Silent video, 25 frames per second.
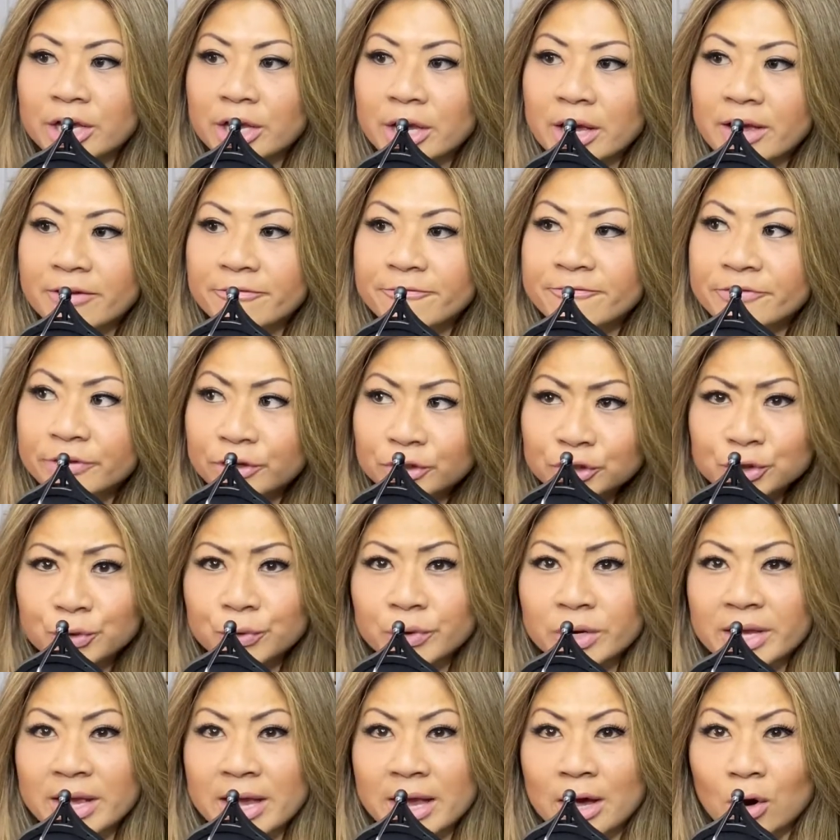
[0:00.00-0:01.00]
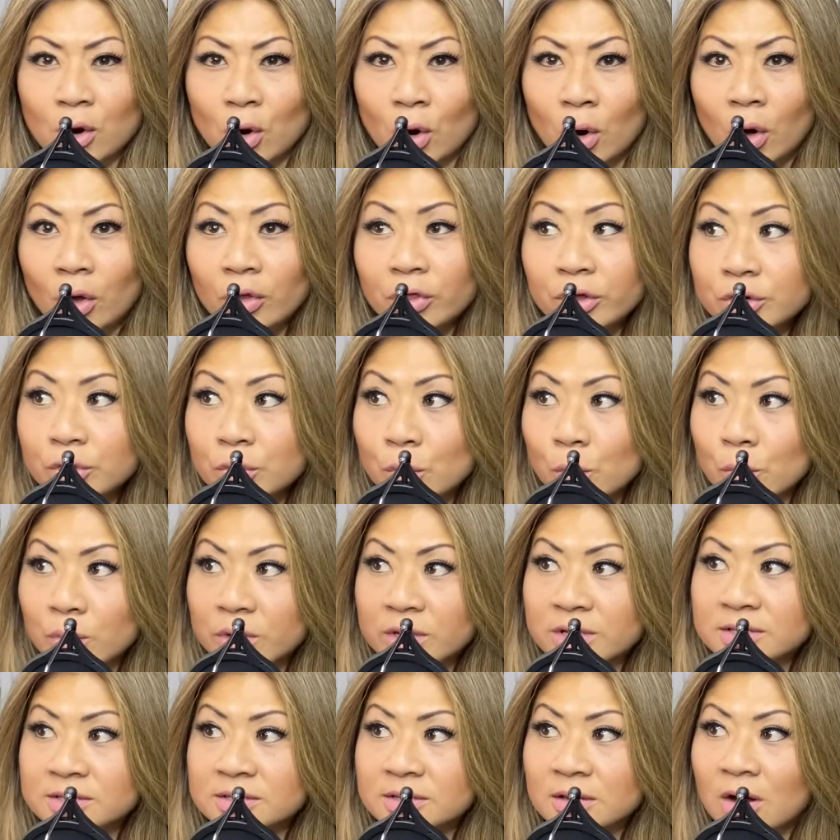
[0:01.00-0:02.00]
filtering out all the
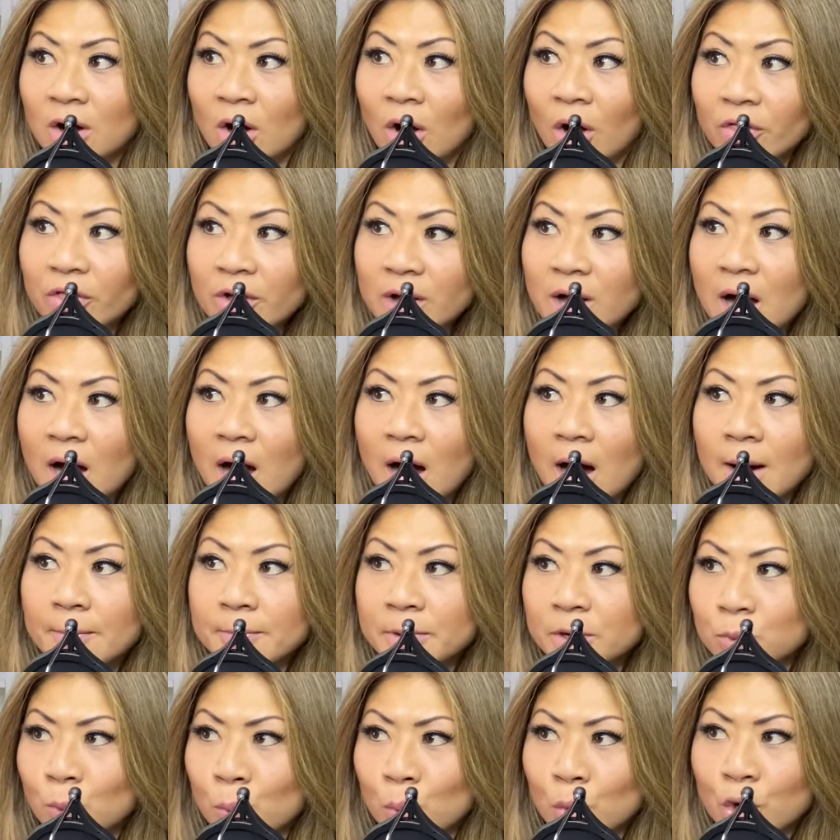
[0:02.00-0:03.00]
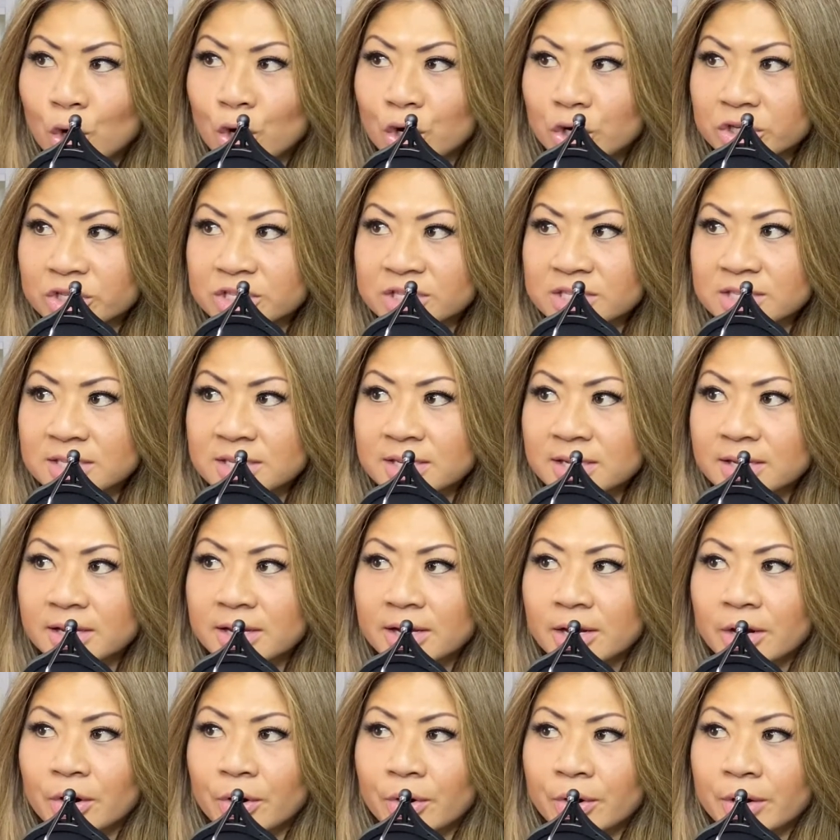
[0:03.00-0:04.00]
noise, all the common words,
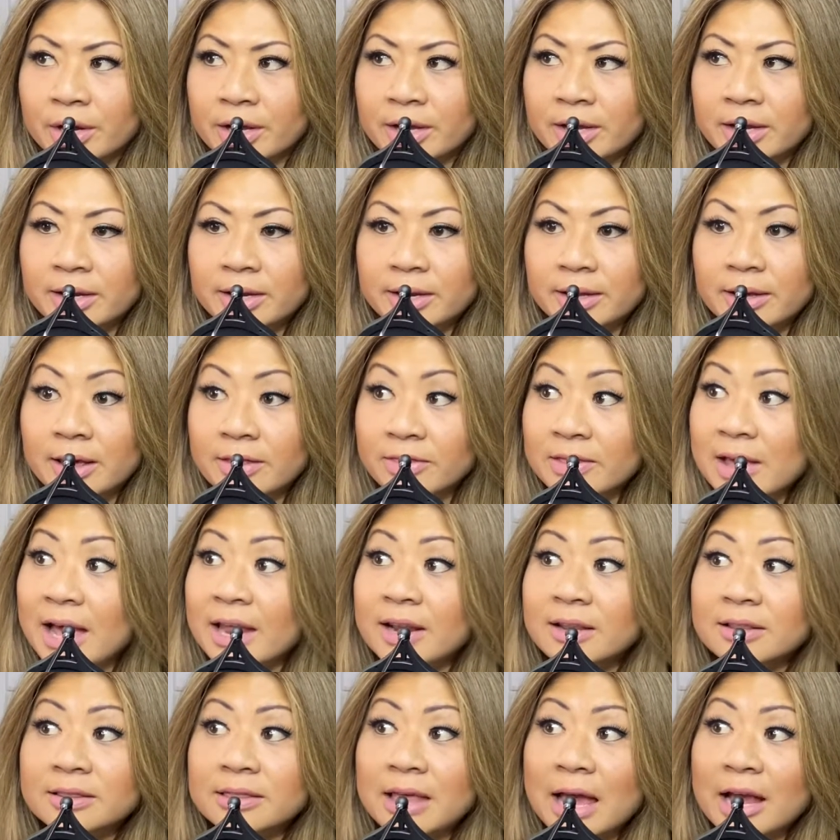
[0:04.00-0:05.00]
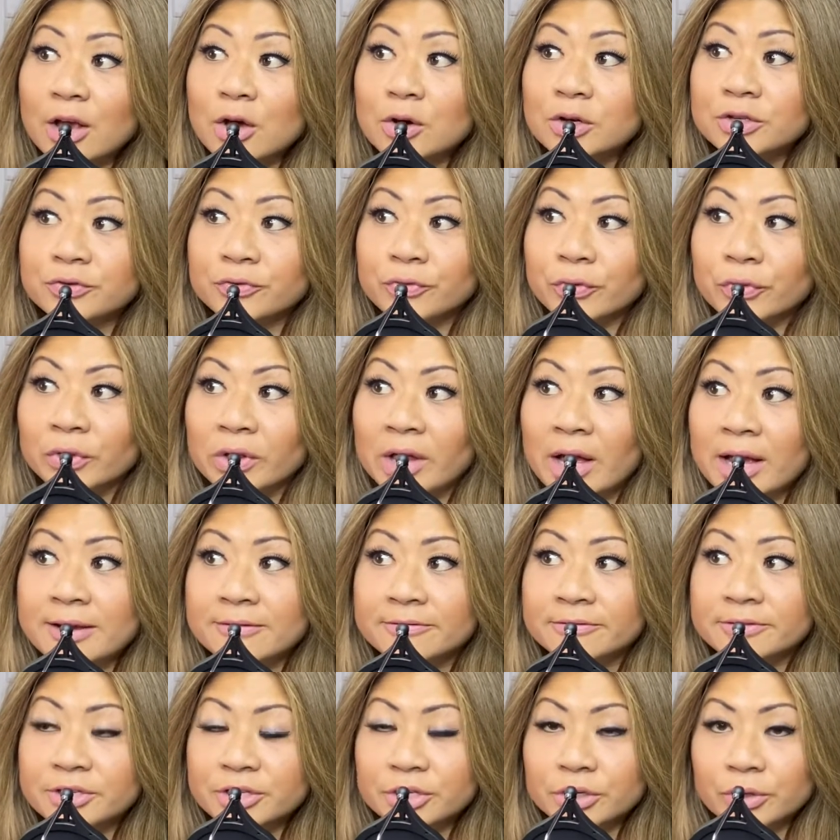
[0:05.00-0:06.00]
all right? And that goes for life
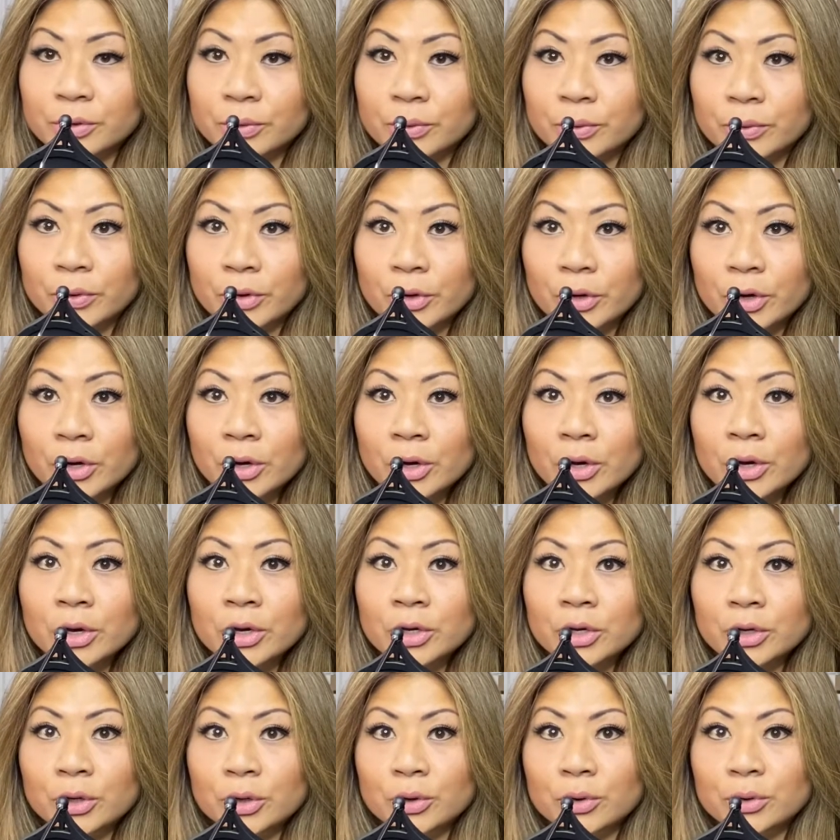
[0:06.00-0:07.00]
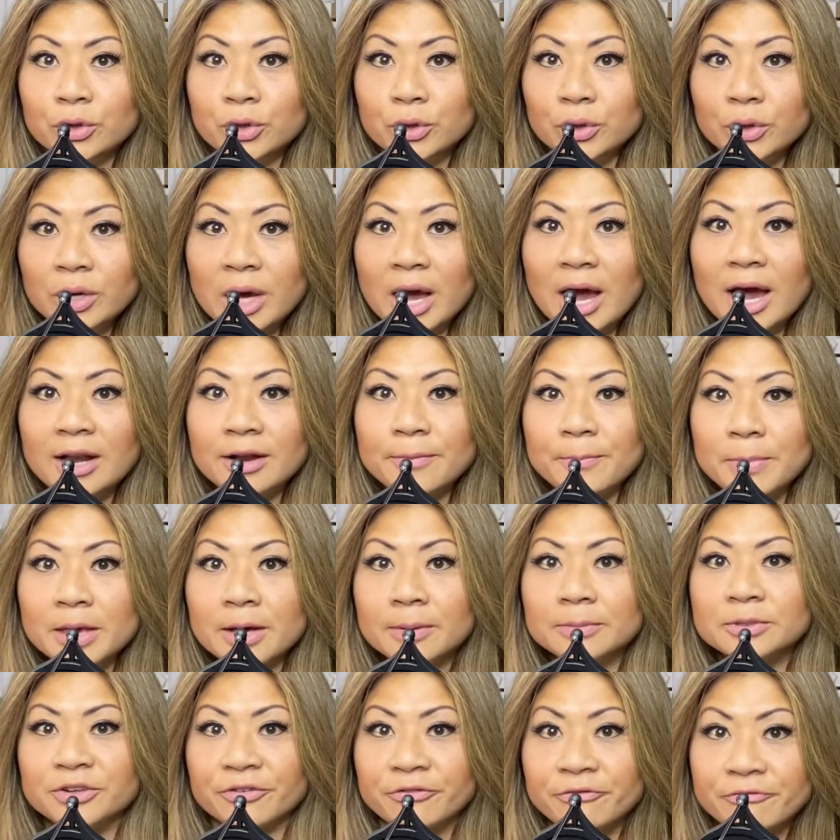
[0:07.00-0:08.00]
too. You got to be able
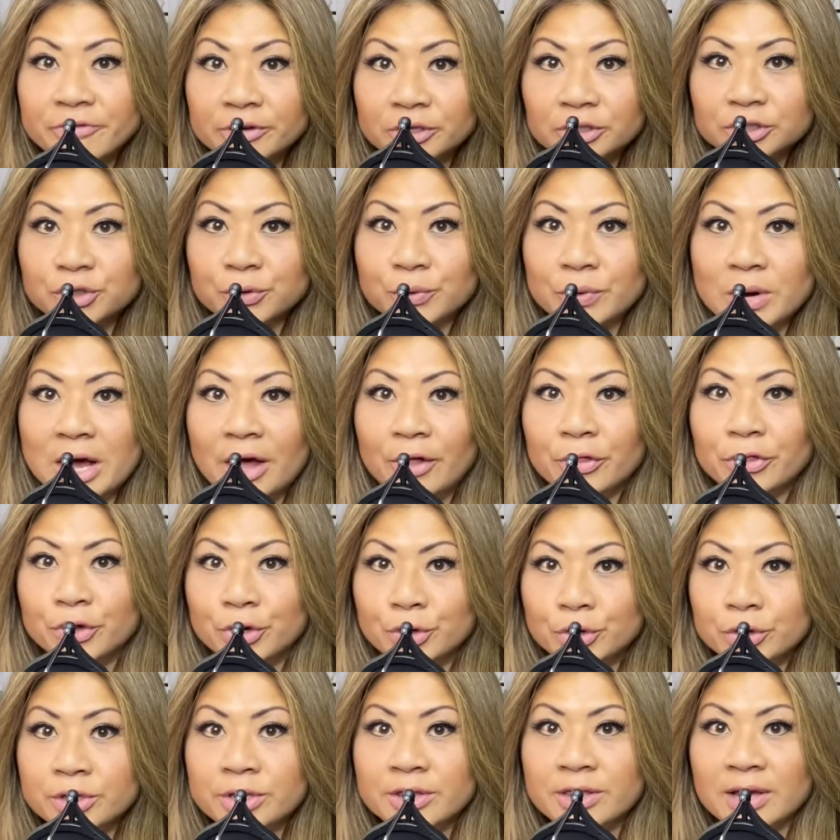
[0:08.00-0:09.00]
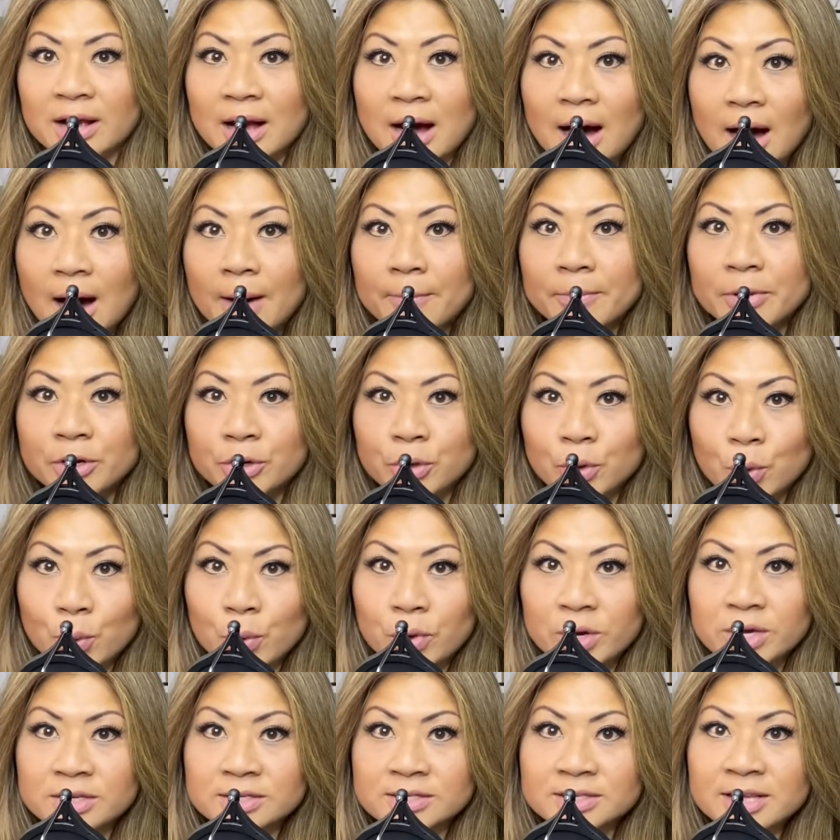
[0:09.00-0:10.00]
to filter out the common
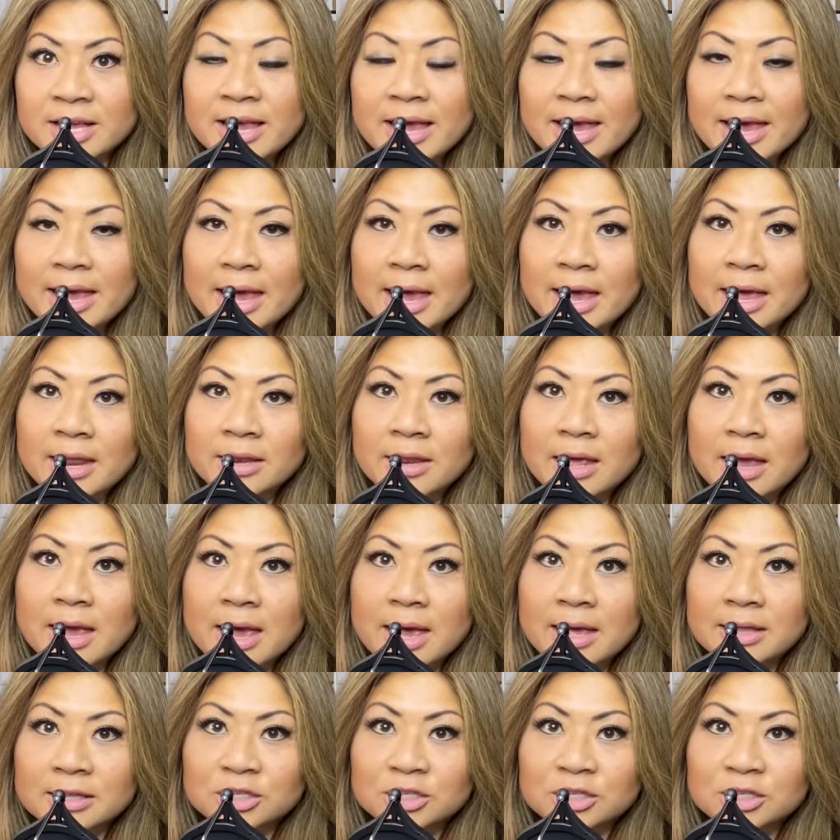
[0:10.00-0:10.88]
noise and